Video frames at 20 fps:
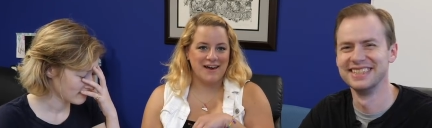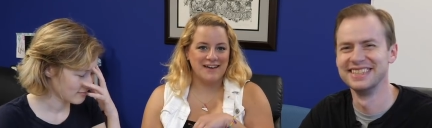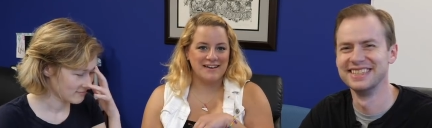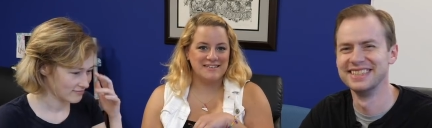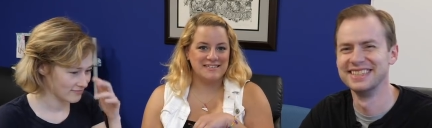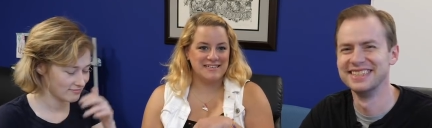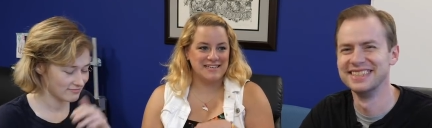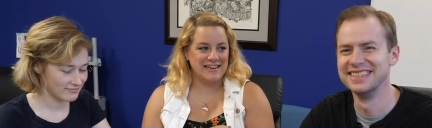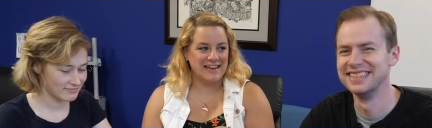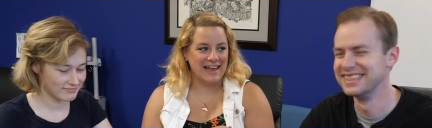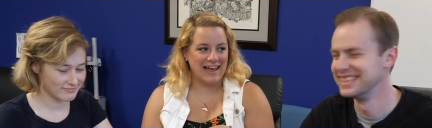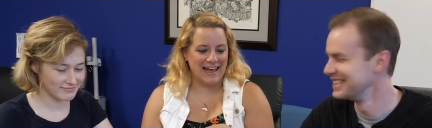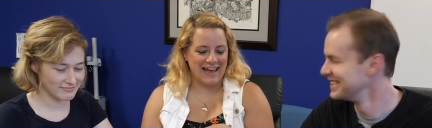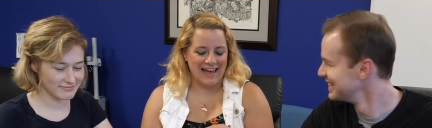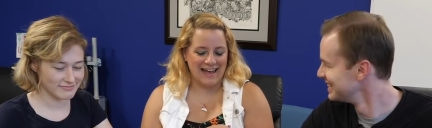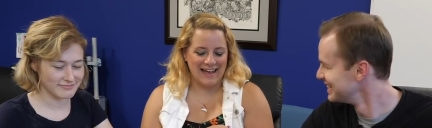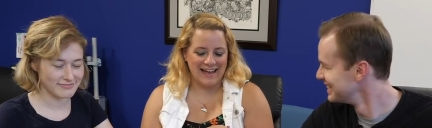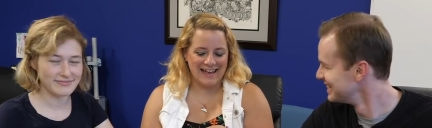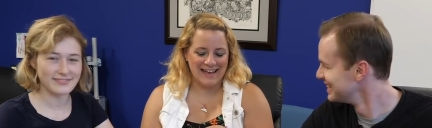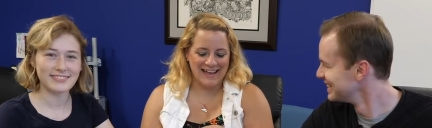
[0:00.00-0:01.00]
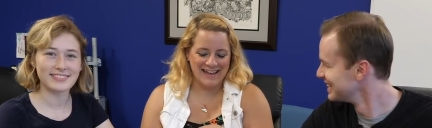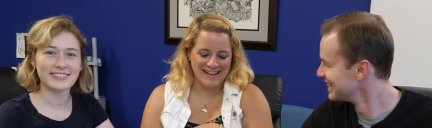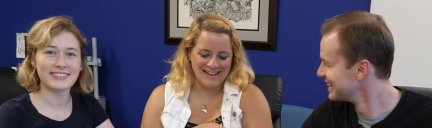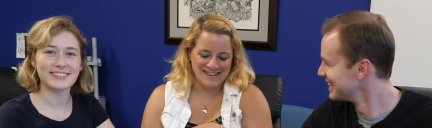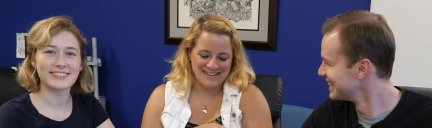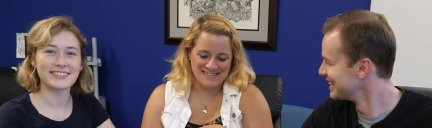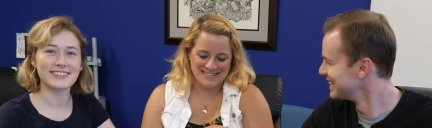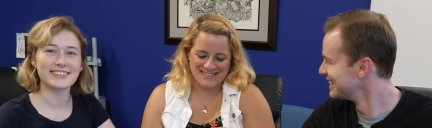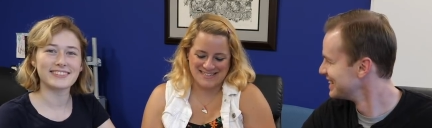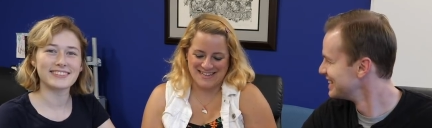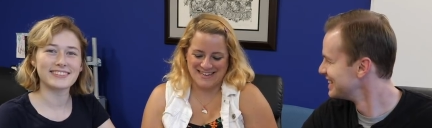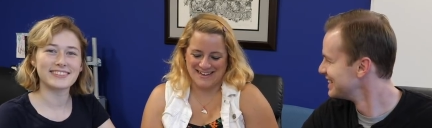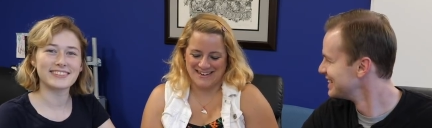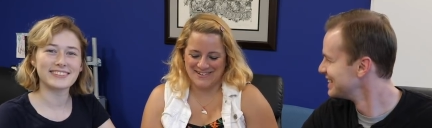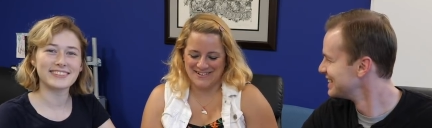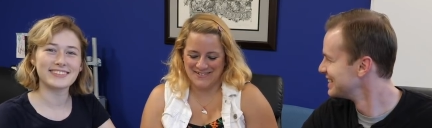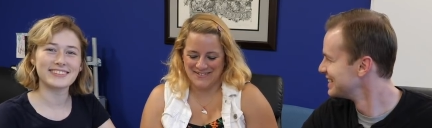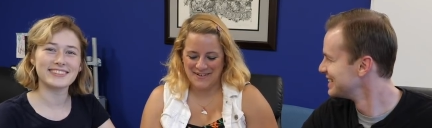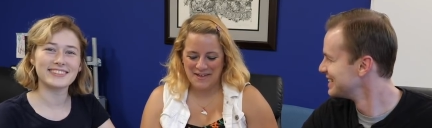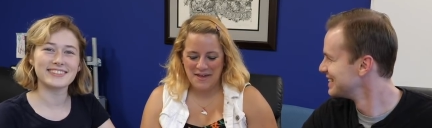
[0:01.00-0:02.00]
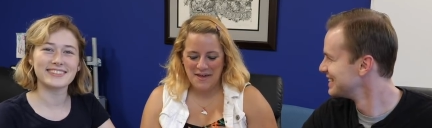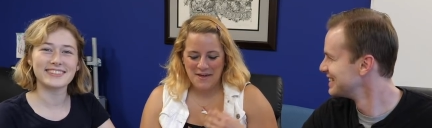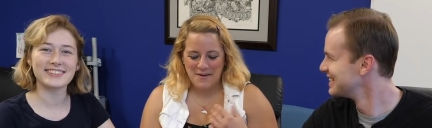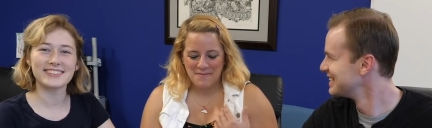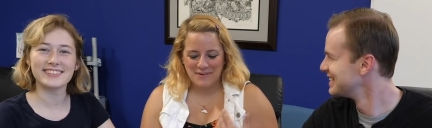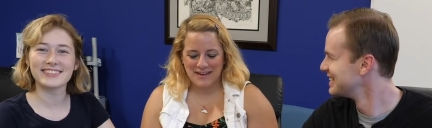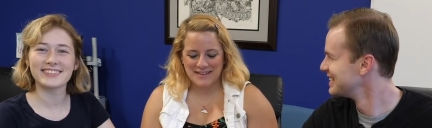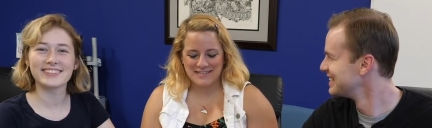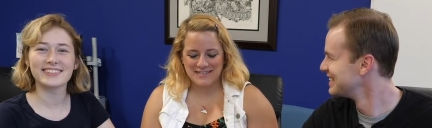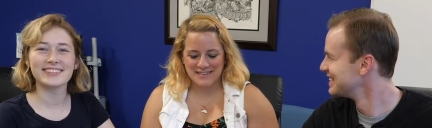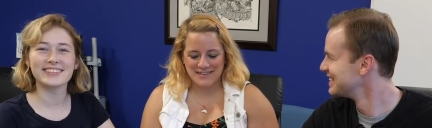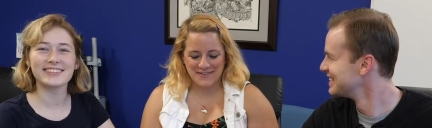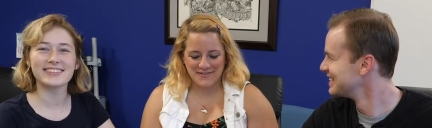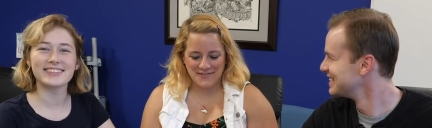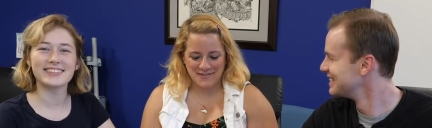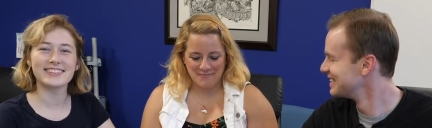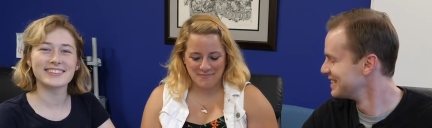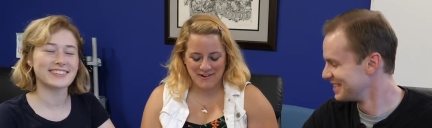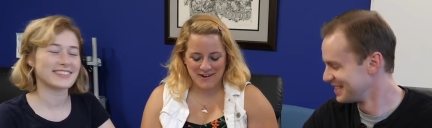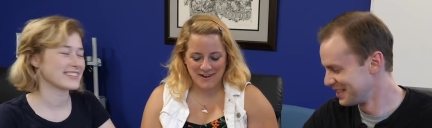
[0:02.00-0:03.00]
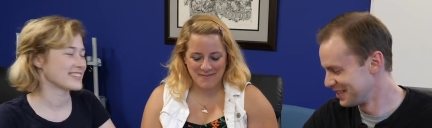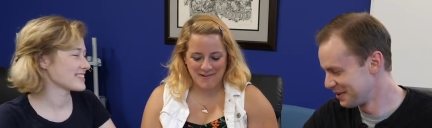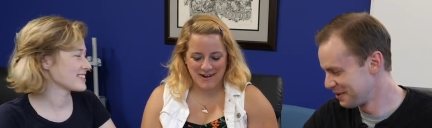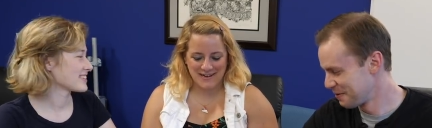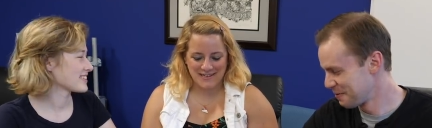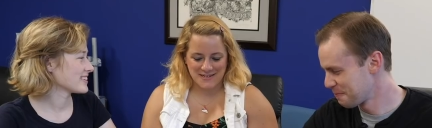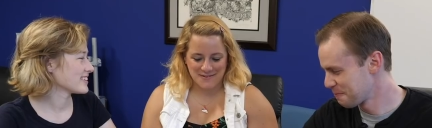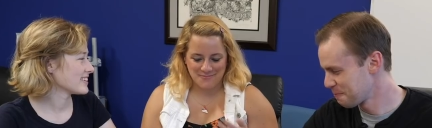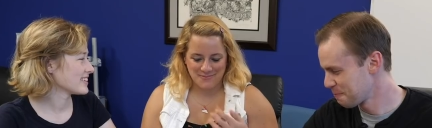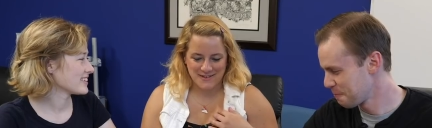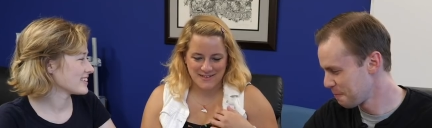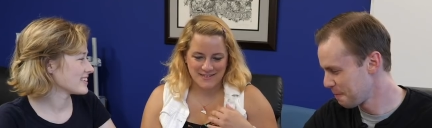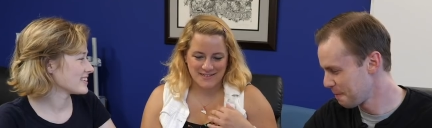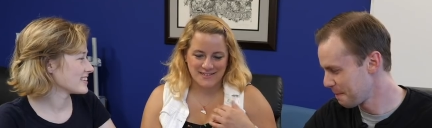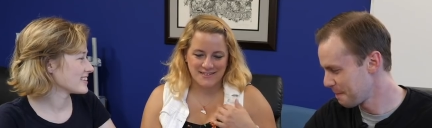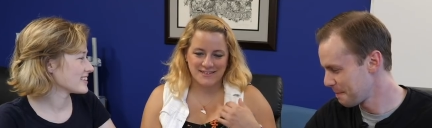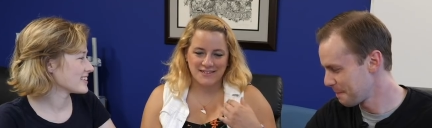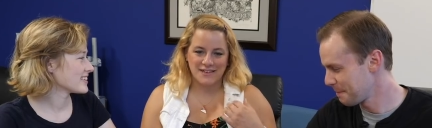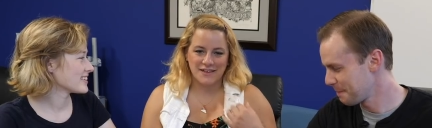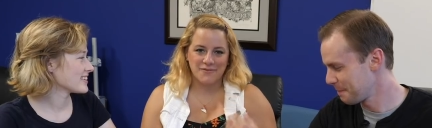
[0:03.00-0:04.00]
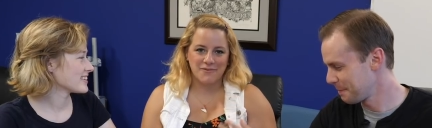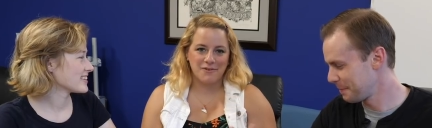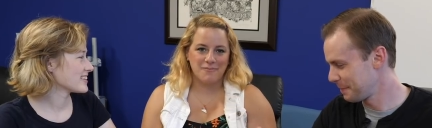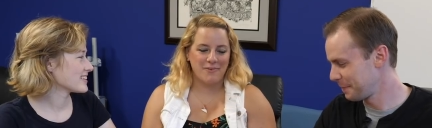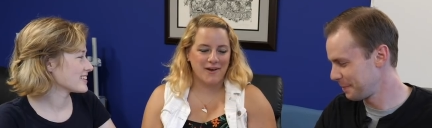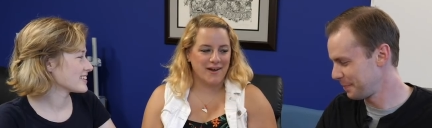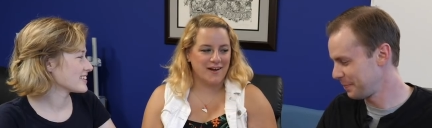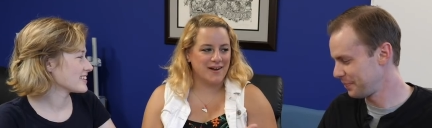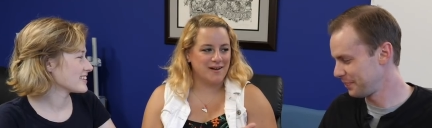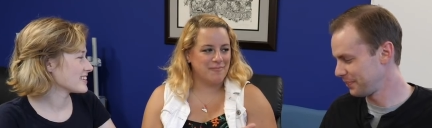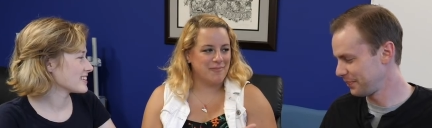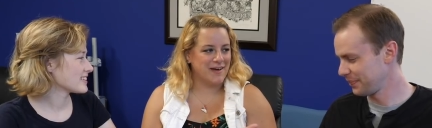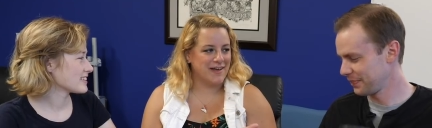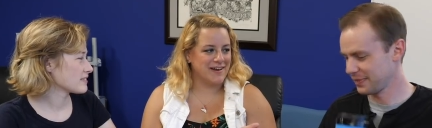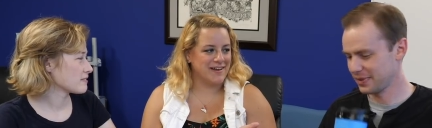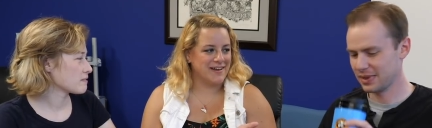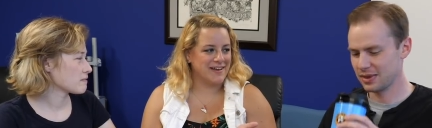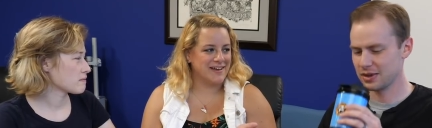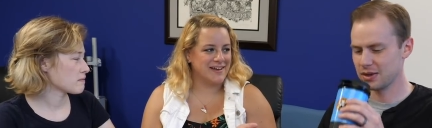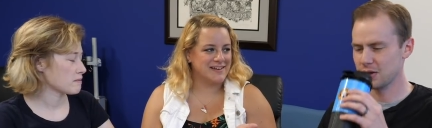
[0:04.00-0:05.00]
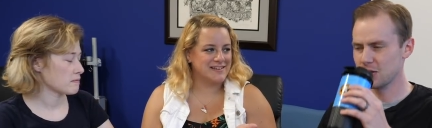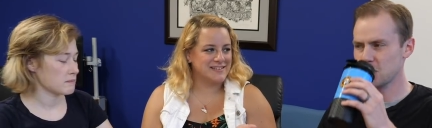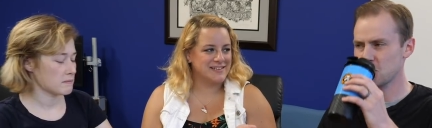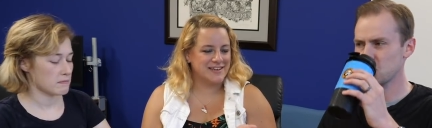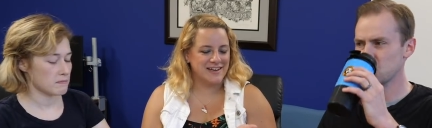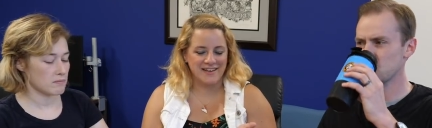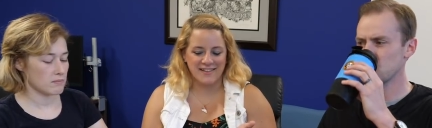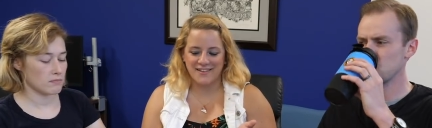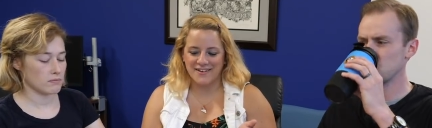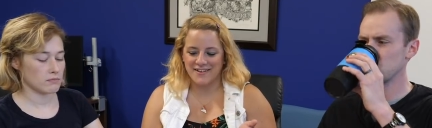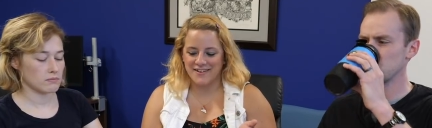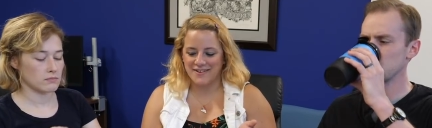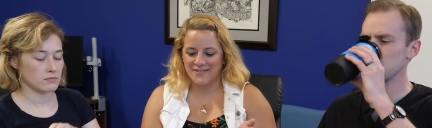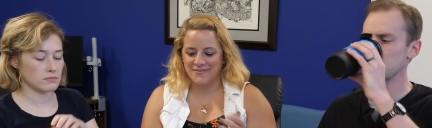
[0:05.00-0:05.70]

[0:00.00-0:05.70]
Speaker 1: back today. So basically what Monday Matchup is like we pair a pen and ink together